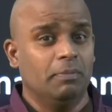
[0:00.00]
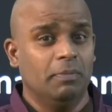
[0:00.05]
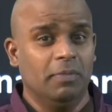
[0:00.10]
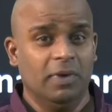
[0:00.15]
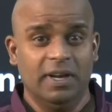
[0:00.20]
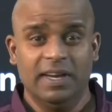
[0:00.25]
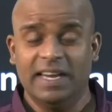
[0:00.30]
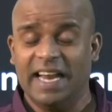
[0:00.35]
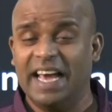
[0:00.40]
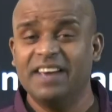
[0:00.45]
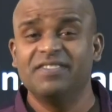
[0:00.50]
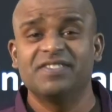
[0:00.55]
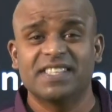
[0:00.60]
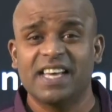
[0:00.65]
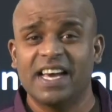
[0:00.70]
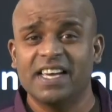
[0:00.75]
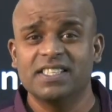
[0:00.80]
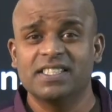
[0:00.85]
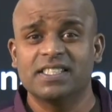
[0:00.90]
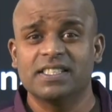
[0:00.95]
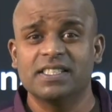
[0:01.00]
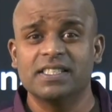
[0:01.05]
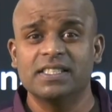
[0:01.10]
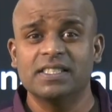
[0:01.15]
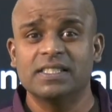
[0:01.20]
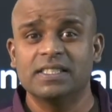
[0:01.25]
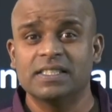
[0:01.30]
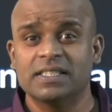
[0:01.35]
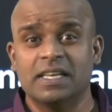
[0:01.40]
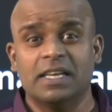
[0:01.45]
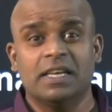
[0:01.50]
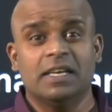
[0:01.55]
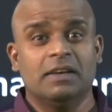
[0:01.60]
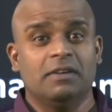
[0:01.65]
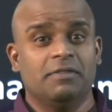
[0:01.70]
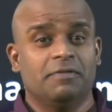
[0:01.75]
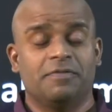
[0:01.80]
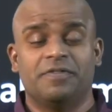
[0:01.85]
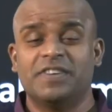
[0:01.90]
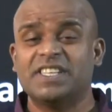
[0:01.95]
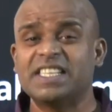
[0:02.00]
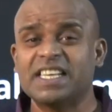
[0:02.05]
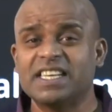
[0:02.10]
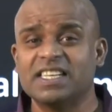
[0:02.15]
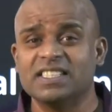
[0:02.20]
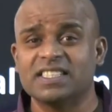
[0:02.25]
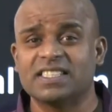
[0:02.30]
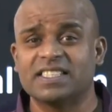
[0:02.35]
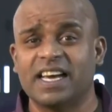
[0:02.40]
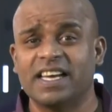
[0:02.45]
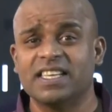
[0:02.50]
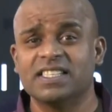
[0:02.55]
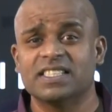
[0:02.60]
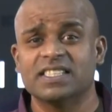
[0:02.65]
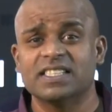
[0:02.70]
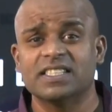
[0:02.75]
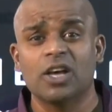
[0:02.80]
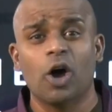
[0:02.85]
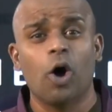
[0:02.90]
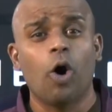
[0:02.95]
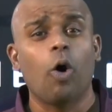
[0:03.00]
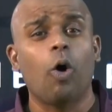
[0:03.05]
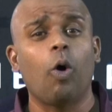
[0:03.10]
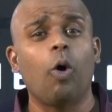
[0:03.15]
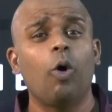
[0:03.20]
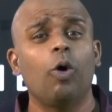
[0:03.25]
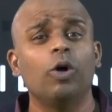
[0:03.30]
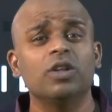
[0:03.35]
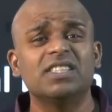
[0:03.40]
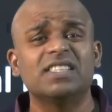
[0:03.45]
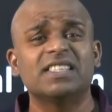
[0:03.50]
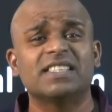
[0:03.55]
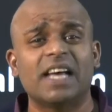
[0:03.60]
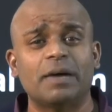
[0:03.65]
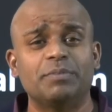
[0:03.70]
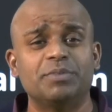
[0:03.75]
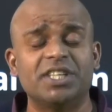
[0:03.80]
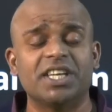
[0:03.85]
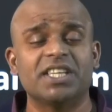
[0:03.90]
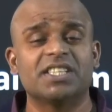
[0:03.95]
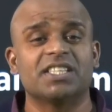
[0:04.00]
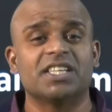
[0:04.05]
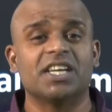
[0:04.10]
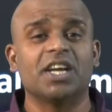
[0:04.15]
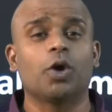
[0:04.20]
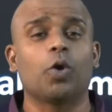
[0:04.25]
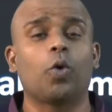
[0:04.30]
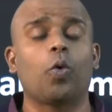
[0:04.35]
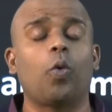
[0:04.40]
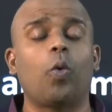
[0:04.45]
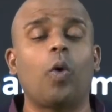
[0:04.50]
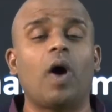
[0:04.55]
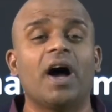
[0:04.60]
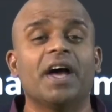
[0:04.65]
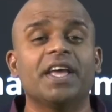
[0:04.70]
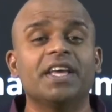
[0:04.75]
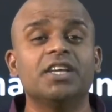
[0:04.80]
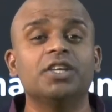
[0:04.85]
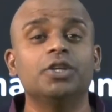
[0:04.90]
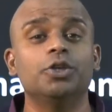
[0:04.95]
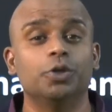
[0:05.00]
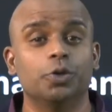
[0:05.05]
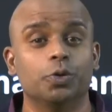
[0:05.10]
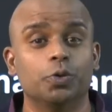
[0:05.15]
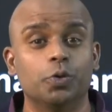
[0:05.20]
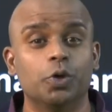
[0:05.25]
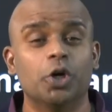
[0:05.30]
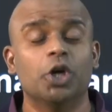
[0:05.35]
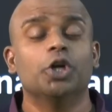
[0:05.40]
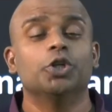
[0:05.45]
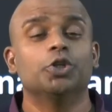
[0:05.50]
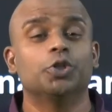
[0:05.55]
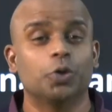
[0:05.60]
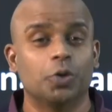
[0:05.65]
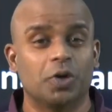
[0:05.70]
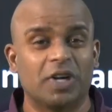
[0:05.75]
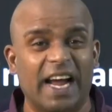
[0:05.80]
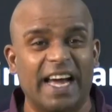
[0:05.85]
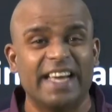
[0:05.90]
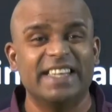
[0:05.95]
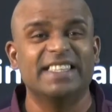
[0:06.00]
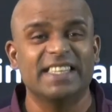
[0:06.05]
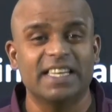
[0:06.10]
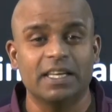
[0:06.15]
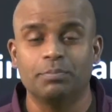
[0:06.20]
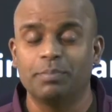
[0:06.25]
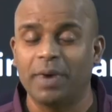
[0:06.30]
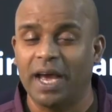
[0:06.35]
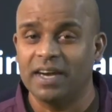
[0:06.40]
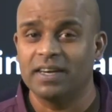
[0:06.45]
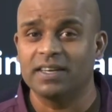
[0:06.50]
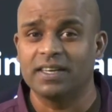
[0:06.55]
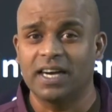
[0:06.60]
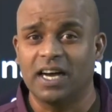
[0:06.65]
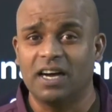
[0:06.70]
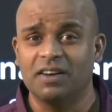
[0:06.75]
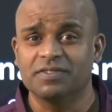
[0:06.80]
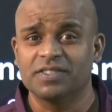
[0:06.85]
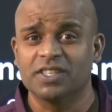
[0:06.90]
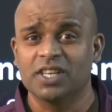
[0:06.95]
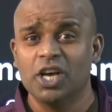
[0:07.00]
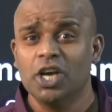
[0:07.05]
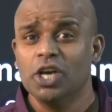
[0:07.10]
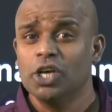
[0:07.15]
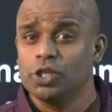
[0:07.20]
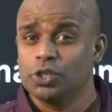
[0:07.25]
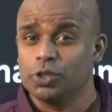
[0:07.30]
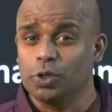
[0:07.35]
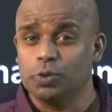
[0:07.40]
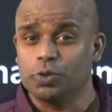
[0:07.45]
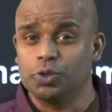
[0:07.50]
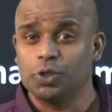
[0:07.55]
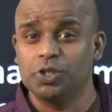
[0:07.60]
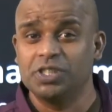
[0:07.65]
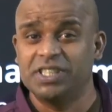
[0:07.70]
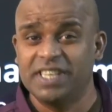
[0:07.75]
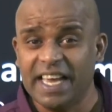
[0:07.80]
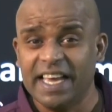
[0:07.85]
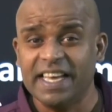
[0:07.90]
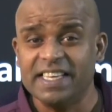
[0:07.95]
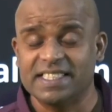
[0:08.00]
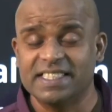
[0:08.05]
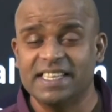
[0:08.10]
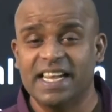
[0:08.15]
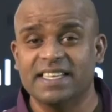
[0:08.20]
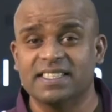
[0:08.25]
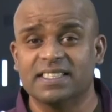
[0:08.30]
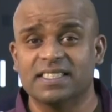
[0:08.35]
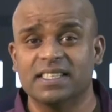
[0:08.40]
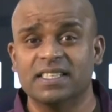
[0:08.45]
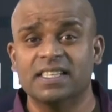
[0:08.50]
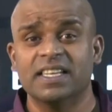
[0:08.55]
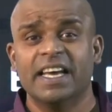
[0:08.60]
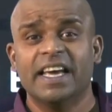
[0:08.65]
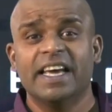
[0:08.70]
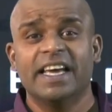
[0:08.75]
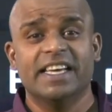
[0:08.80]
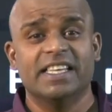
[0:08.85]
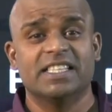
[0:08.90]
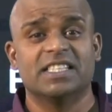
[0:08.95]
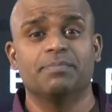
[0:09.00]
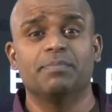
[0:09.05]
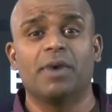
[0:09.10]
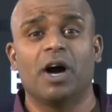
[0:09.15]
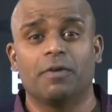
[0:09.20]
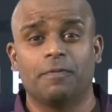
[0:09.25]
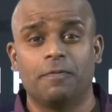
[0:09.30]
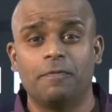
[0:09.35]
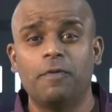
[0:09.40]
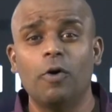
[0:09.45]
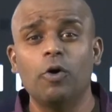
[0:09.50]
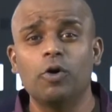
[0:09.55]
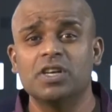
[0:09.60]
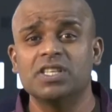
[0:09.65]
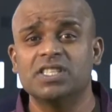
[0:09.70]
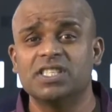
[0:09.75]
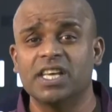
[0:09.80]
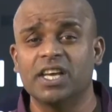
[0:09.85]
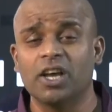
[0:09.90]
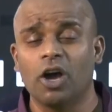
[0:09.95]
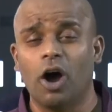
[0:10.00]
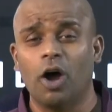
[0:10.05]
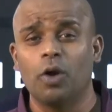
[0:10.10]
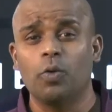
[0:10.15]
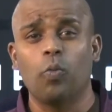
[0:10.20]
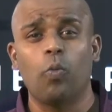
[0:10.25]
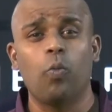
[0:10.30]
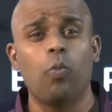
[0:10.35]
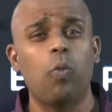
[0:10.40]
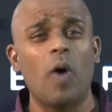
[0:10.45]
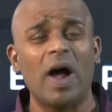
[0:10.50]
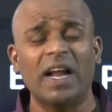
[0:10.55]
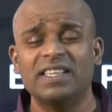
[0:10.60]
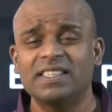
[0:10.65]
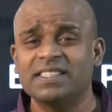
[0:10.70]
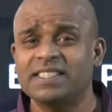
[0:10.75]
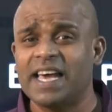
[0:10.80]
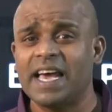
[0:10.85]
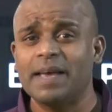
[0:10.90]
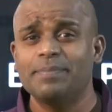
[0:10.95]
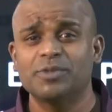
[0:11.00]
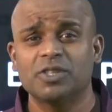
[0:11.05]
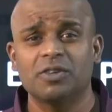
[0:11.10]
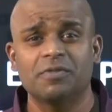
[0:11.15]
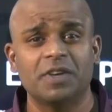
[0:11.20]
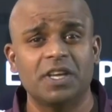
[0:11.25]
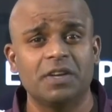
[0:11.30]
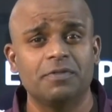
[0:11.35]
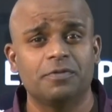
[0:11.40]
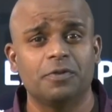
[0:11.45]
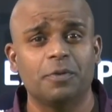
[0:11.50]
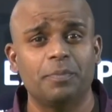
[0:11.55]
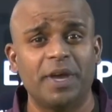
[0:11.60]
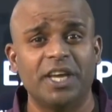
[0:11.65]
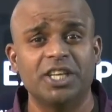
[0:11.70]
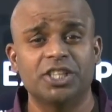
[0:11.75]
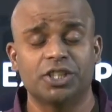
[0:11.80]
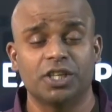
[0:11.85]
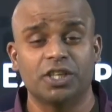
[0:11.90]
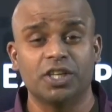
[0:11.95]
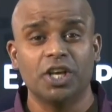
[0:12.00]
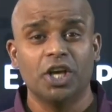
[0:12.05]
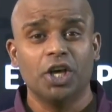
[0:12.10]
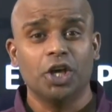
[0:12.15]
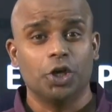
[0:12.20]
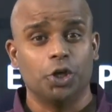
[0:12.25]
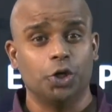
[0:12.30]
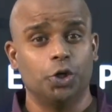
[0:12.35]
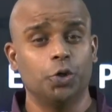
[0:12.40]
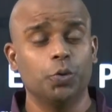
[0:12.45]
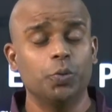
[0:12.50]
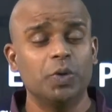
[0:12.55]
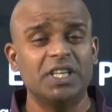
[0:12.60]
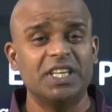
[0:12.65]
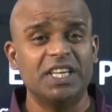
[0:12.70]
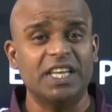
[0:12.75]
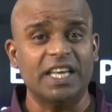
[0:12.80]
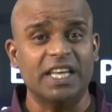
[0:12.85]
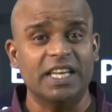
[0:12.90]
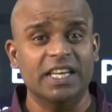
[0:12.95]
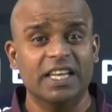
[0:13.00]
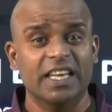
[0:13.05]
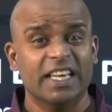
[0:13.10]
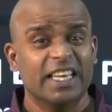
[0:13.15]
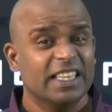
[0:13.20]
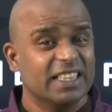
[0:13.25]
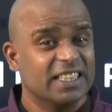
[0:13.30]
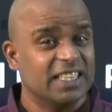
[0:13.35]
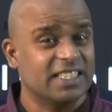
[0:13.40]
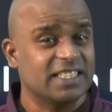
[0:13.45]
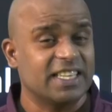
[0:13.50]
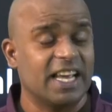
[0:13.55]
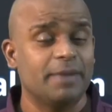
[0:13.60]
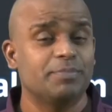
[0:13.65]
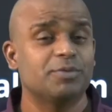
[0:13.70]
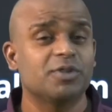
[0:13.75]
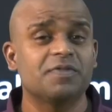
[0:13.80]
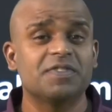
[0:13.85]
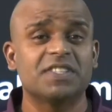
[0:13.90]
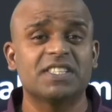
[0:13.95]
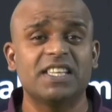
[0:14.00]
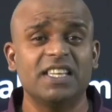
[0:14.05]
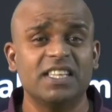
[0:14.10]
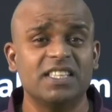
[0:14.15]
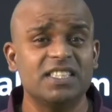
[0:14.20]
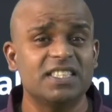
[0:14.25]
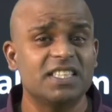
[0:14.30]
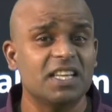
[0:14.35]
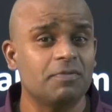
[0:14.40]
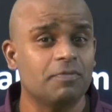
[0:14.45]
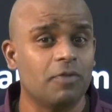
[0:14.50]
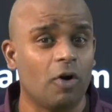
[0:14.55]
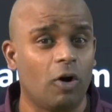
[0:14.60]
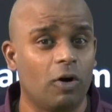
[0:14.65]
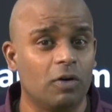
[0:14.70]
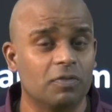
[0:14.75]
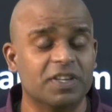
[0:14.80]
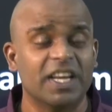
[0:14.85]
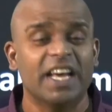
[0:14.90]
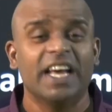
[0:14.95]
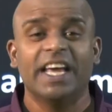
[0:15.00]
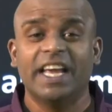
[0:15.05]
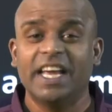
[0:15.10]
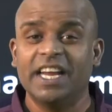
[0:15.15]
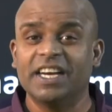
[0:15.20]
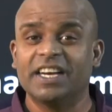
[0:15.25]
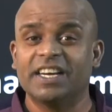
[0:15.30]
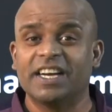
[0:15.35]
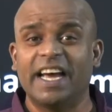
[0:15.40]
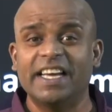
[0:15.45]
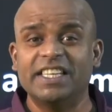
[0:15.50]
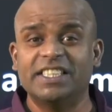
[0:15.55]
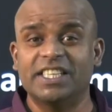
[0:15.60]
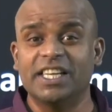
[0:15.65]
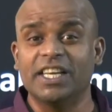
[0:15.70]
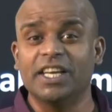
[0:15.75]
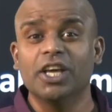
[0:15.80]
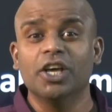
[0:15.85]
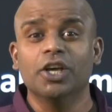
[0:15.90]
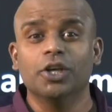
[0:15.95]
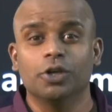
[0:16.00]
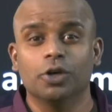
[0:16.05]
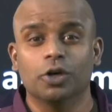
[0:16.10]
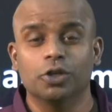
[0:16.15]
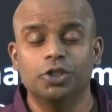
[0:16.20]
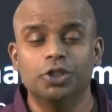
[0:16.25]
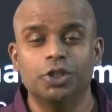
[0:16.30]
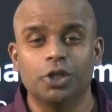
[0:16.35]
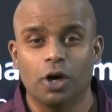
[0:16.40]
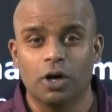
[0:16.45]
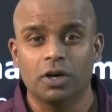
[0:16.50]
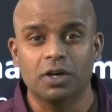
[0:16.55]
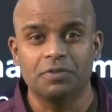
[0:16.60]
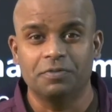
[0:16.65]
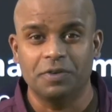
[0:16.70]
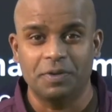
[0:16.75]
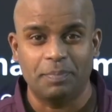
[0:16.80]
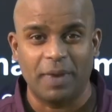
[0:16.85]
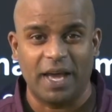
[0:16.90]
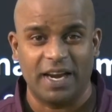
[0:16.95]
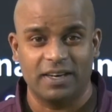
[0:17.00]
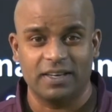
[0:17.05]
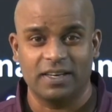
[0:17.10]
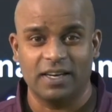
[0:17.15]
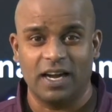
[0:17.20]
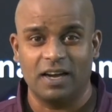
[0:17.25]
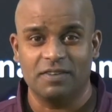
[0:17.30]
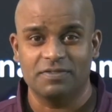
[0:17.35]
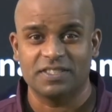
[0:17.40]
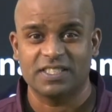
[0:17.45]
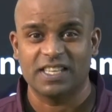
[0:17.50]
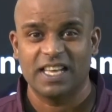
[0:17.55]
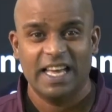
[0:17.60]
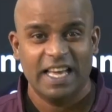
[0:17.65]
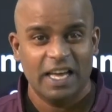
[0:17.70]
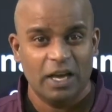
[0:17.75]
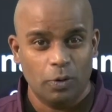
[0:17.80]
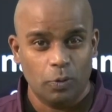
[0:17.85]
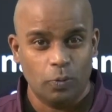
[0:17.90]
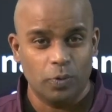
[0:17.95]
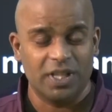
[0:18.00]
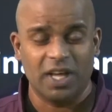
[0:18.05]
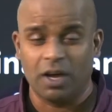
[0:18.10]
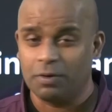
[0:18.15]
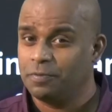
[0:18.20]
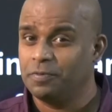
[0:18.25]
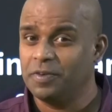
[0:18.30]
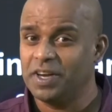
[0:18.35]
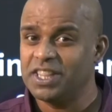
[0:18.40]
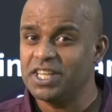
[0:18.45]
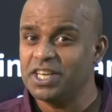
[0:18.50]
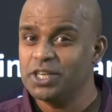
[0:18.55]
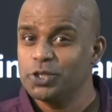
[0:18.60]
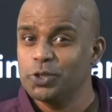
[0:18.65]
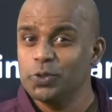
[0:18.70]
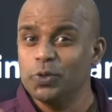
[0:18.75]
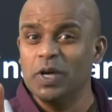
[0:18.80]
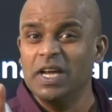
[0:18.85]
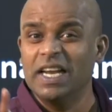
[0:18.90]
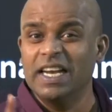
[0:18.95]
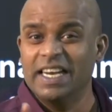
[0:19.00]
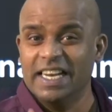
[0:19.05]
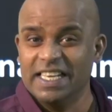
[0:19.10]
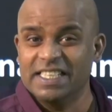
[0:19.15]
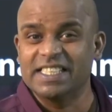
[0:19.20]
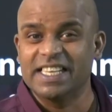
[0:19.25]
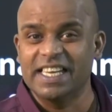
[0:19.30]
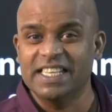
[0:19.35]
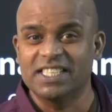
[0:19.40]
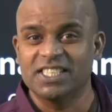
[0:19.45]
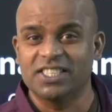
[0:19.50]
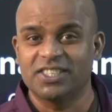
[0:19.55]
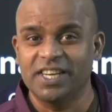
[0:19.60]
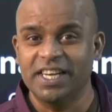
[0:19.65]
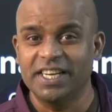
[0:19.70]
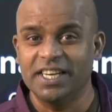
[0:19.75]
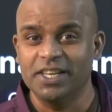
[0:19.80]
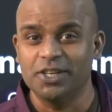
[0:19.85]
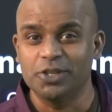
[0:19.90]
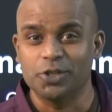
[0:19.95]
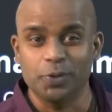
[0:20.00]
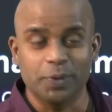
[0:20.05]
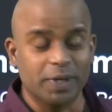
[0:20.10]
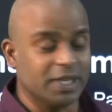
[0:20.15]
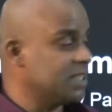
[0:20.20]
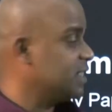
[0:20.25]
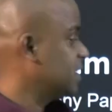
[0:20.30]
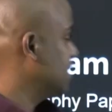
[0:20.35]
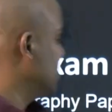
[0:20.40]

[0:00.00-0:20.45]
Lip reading: life sciences, physical sciences, all subjects require you to write in paragraphs. So today's lesson is about focusing on what types of information you will need, the types of skills involved in writing your geography paragraphs. Without further ado, let's get straight into it.